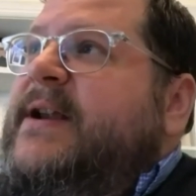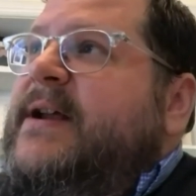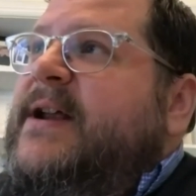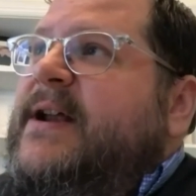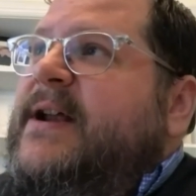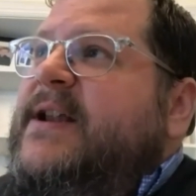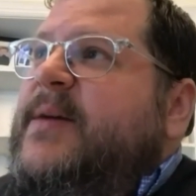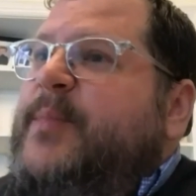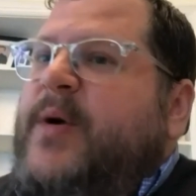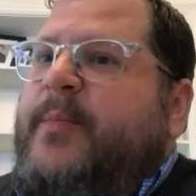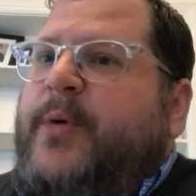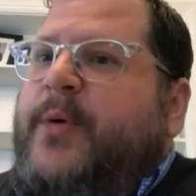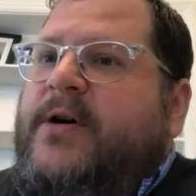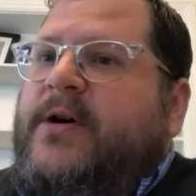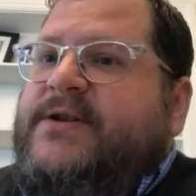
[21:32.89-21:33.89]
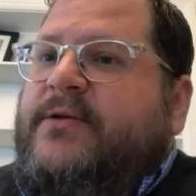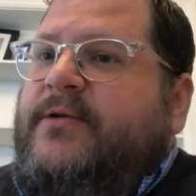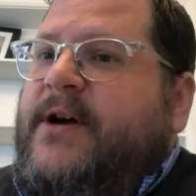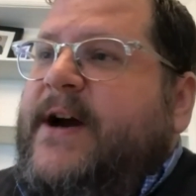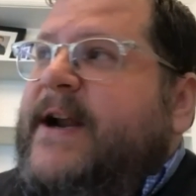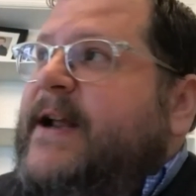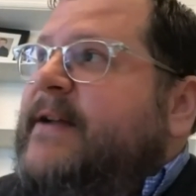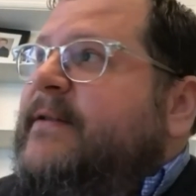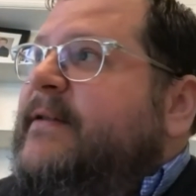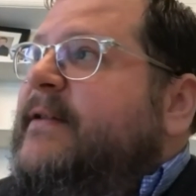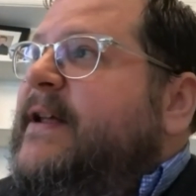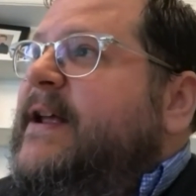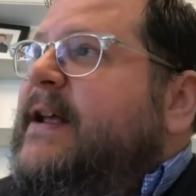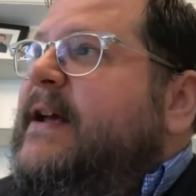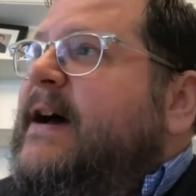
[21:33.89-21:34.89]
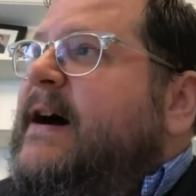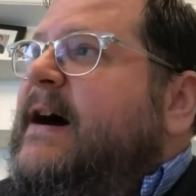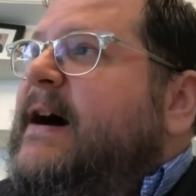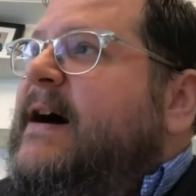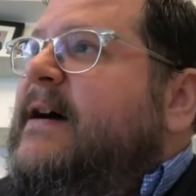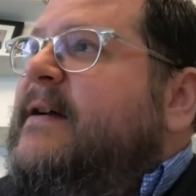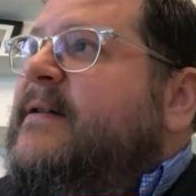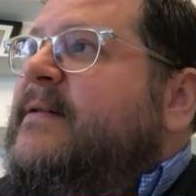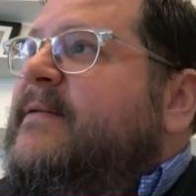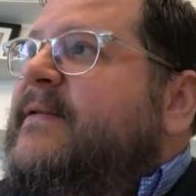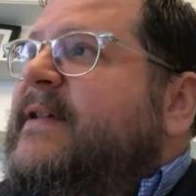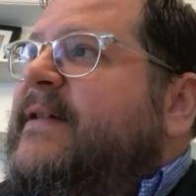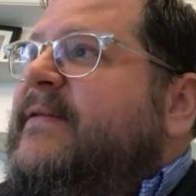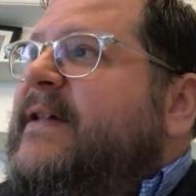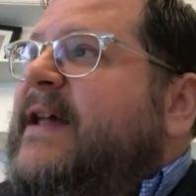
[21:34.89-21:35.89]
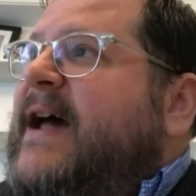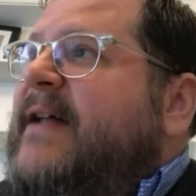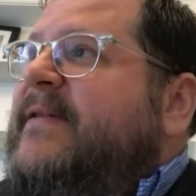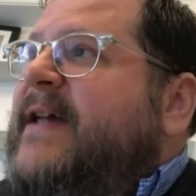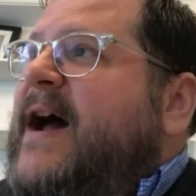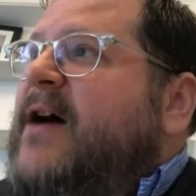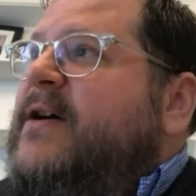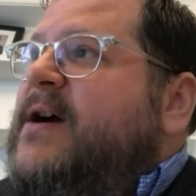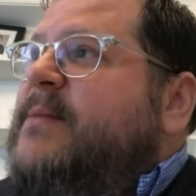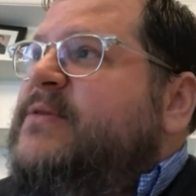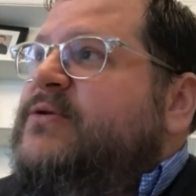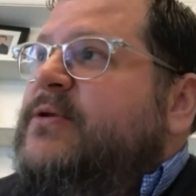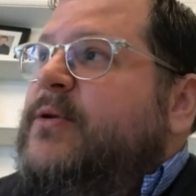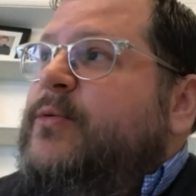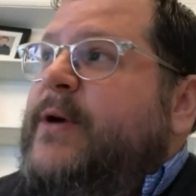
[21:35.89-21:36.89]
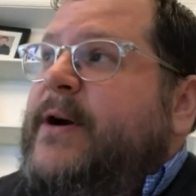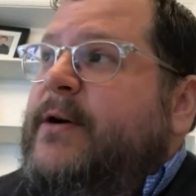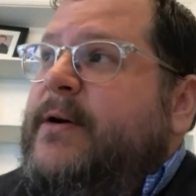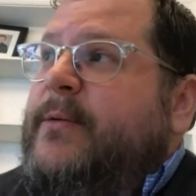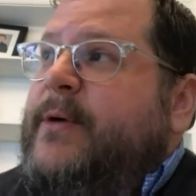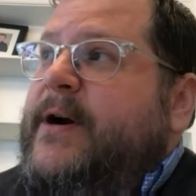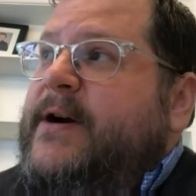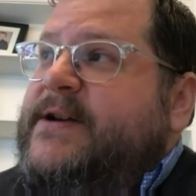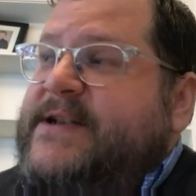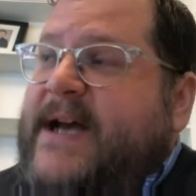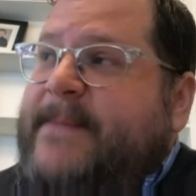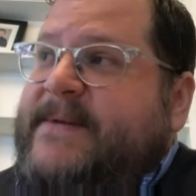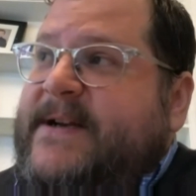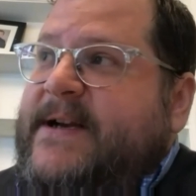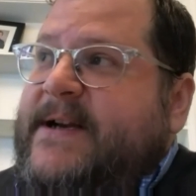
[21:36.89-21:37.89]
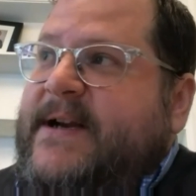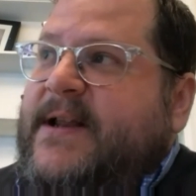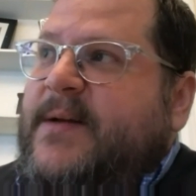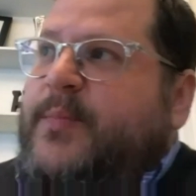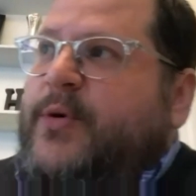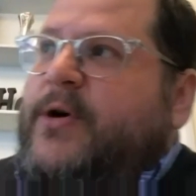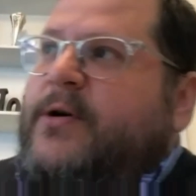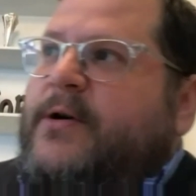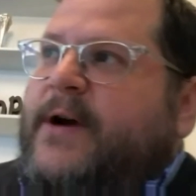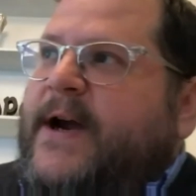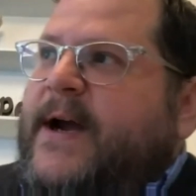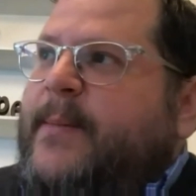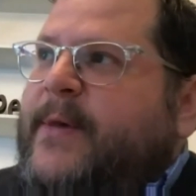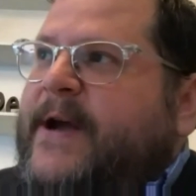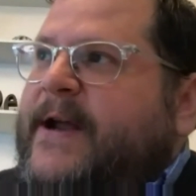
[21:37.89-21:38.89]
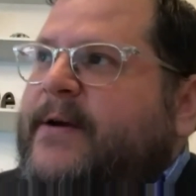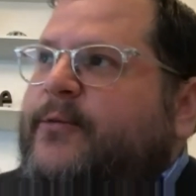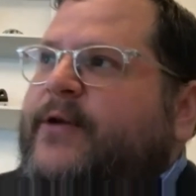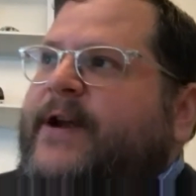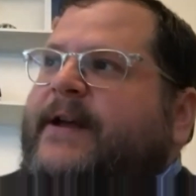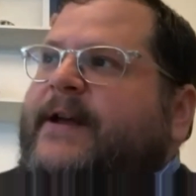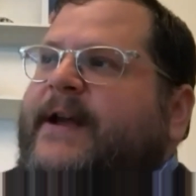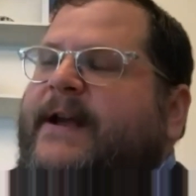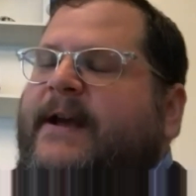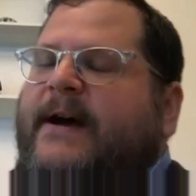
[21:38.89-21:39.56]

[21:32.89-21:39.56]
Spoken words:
in the proposal writing, the outcomes were we were accepted into the program, and really,